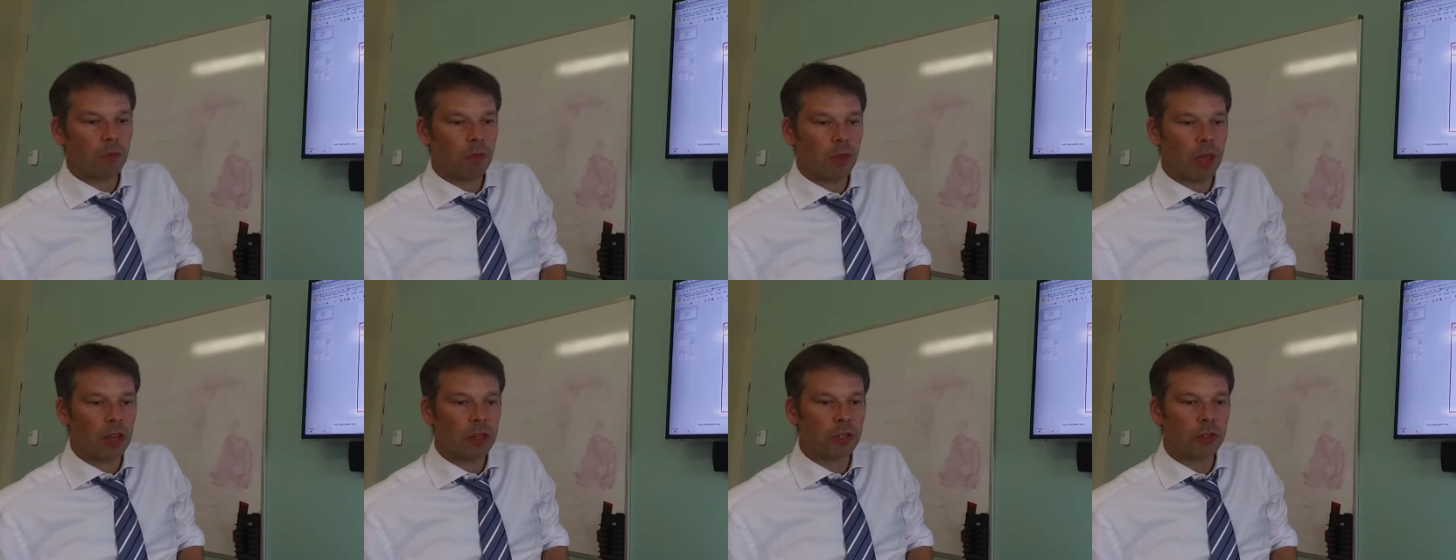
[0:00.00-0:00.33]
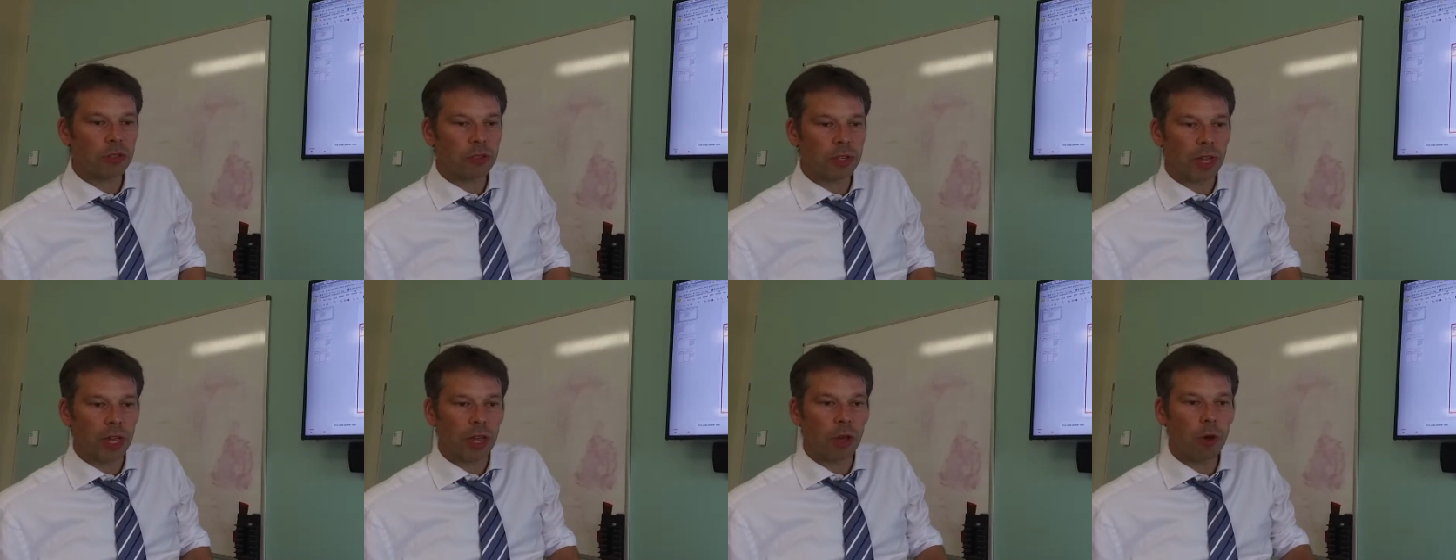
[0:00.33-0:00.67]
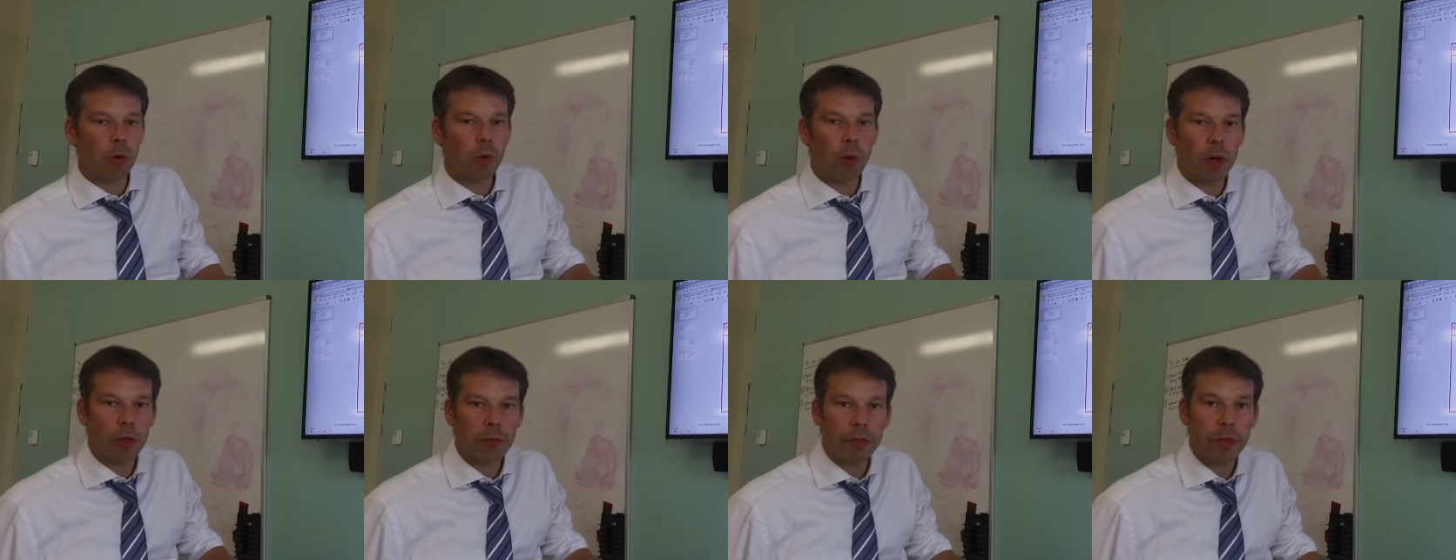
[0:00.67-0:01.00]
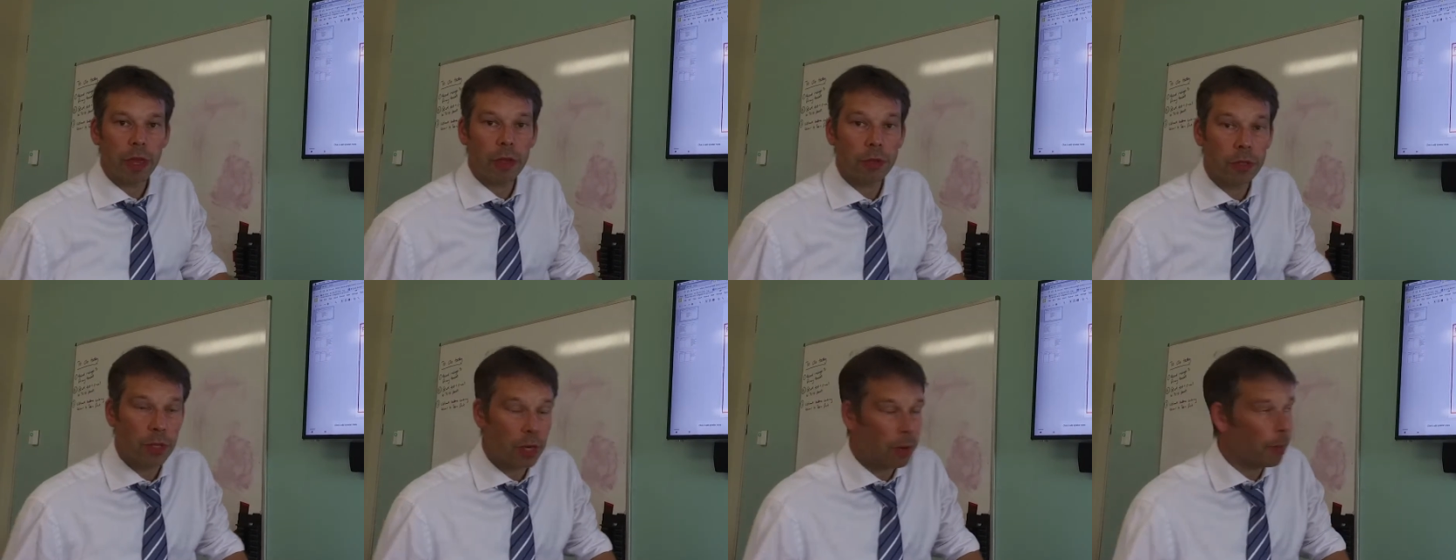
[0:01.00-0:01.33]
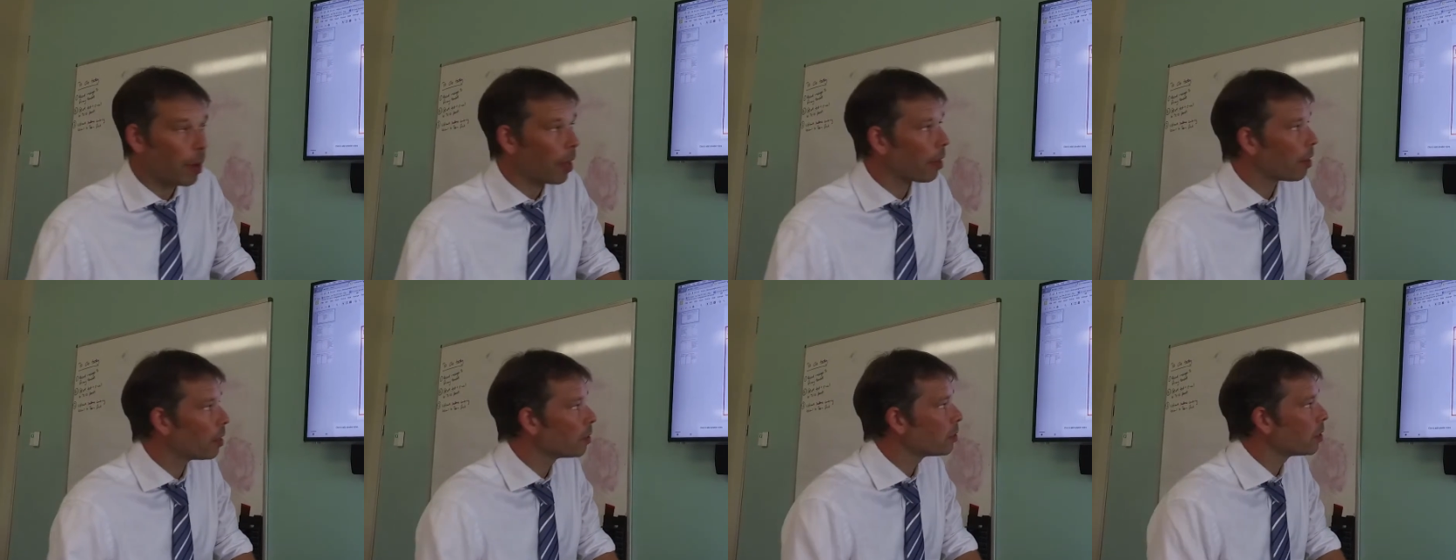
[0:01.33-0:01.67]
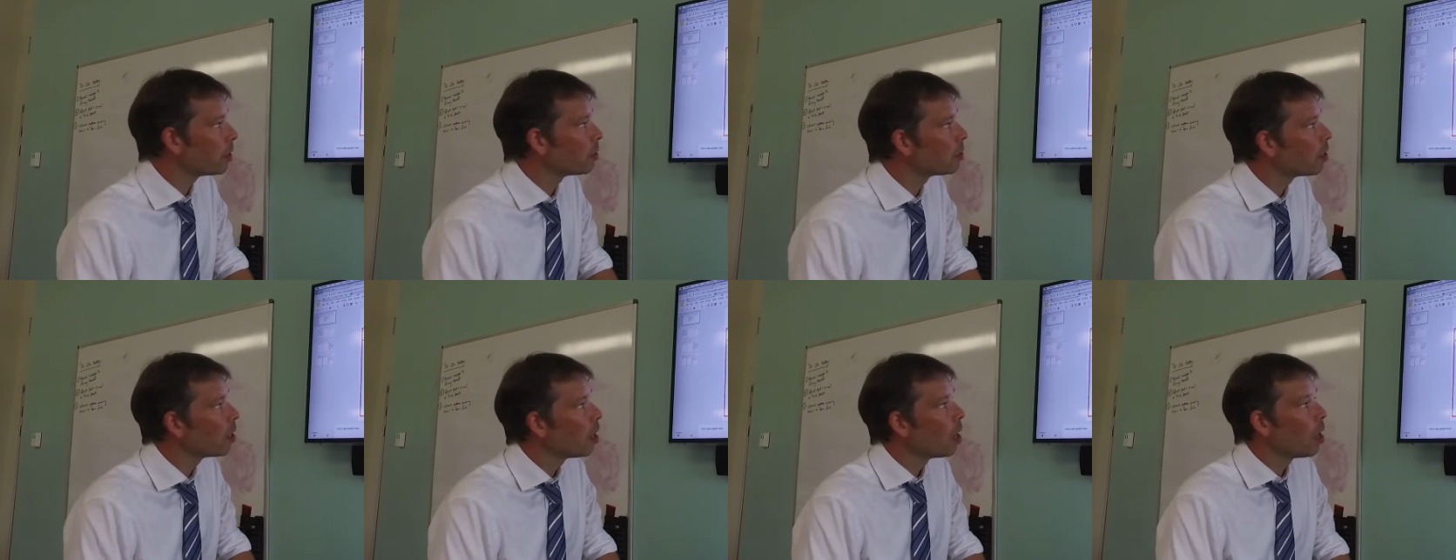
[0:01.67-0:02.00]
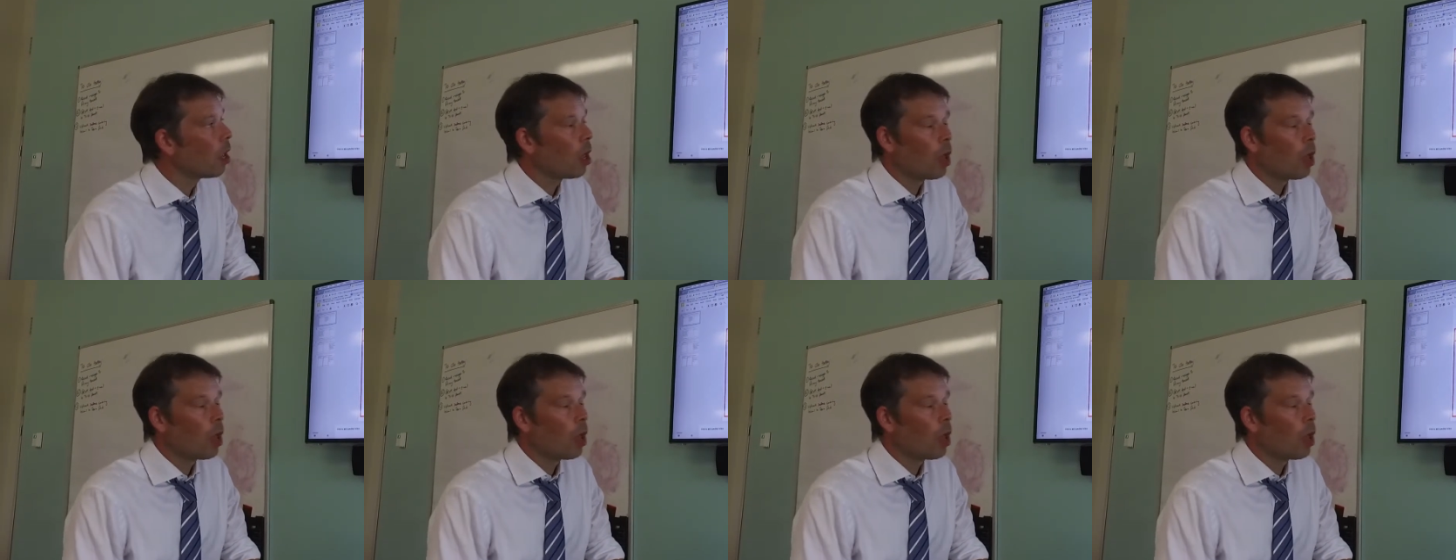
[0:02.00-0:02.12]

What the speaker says: interesting or worth noting about this is